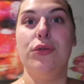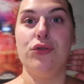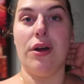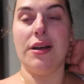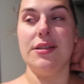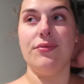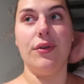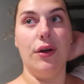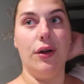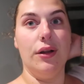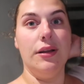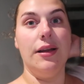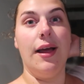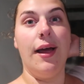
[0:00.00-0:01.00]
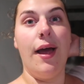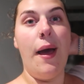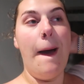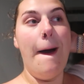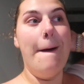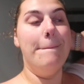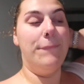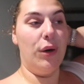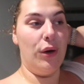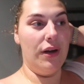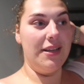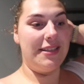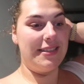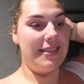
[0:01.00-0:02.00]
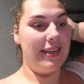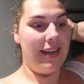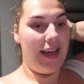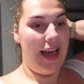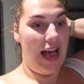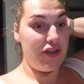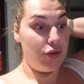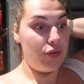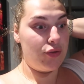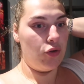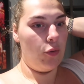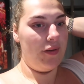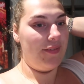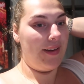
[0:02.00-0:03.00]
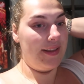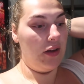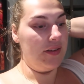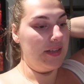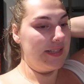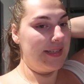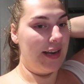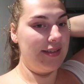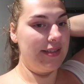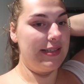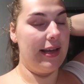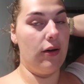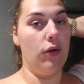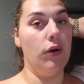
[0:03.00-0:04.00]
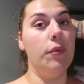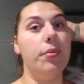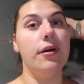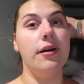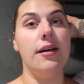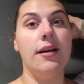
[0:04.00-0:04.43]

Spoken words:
stressful. But as you saw, we finally got the stand set up,